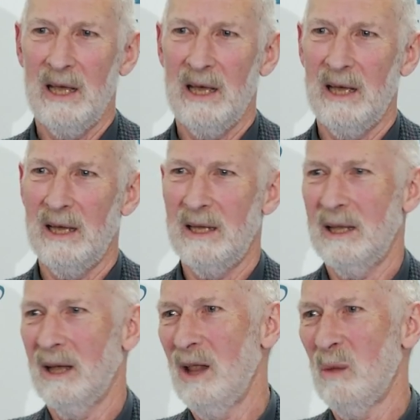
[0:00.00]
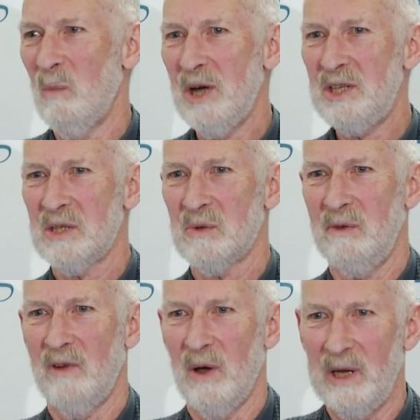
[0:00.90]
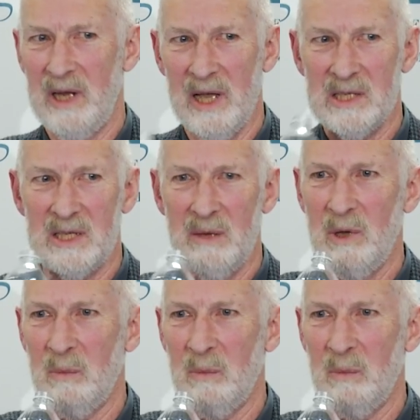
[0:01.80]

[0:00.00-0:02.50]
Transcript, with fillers: uh, all the merchants would vote against him